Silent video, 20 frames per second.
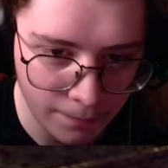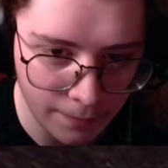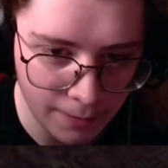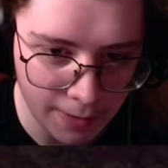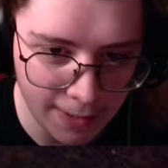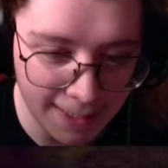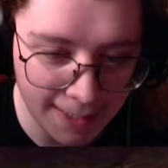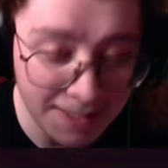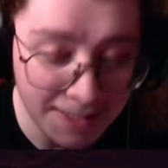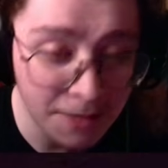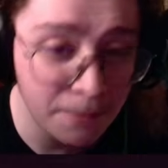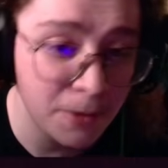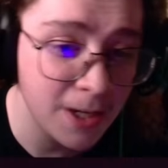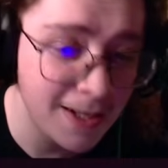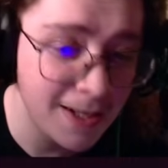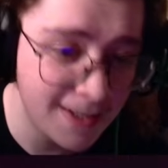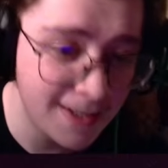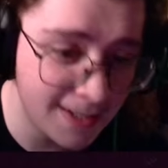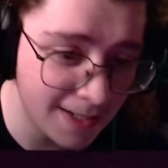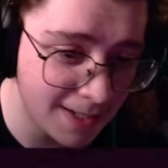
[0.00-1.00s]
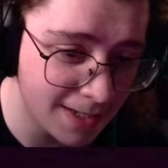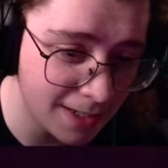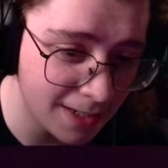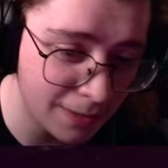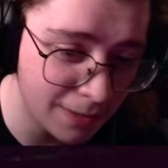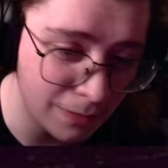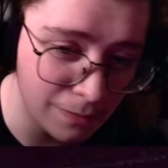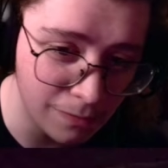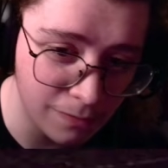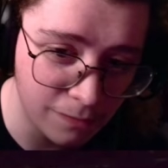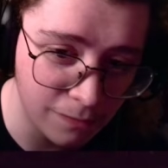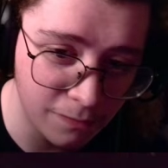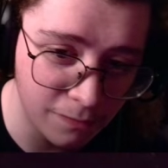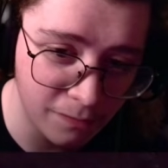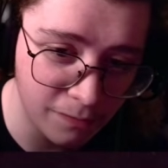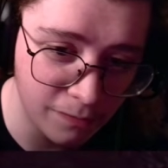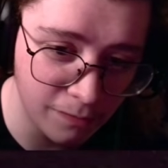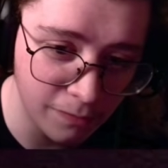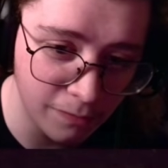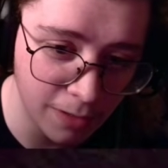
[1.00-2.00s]
It's a pretty decent
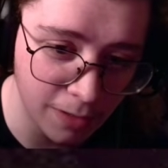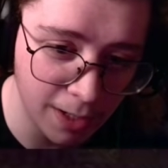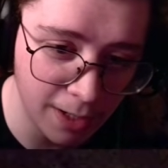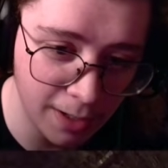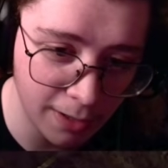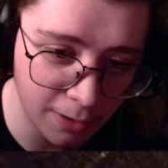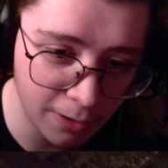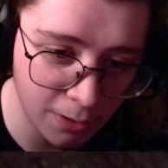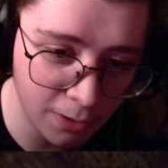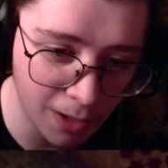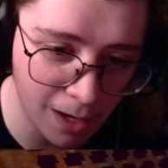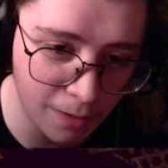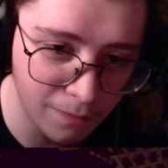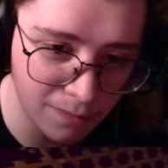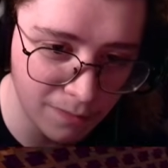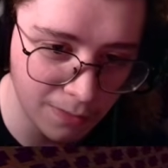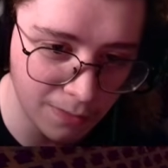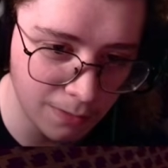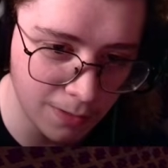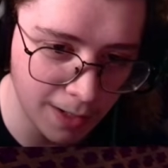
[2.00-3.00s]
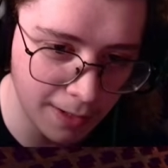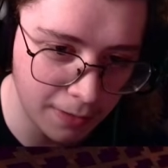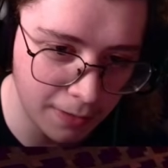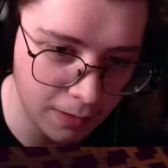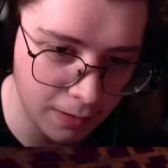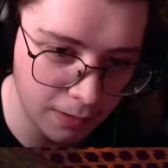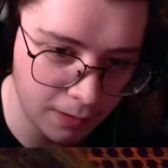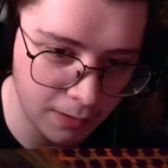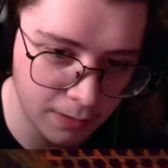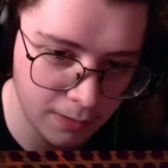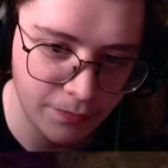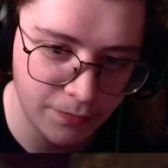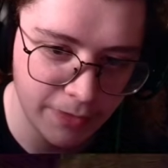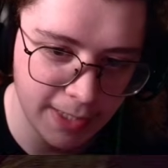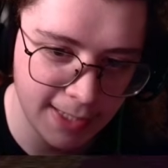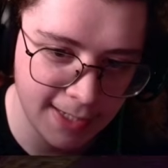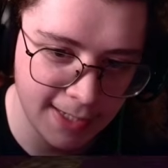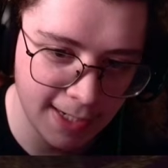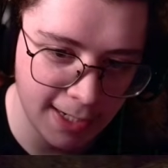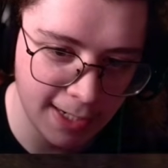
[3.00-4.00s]
ground floor, I think.
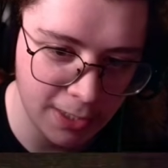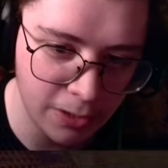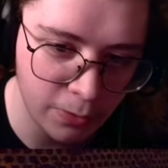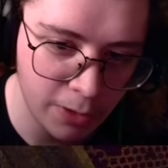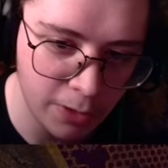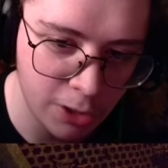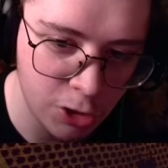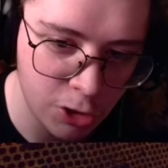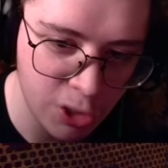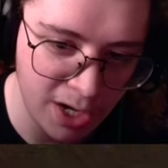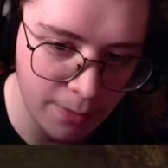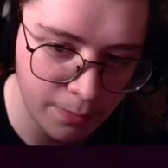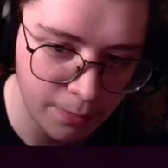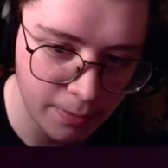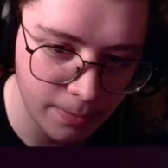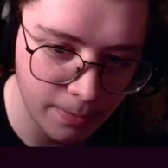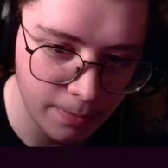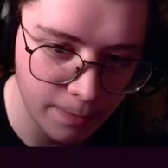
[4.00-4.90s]
It's like a donut shape.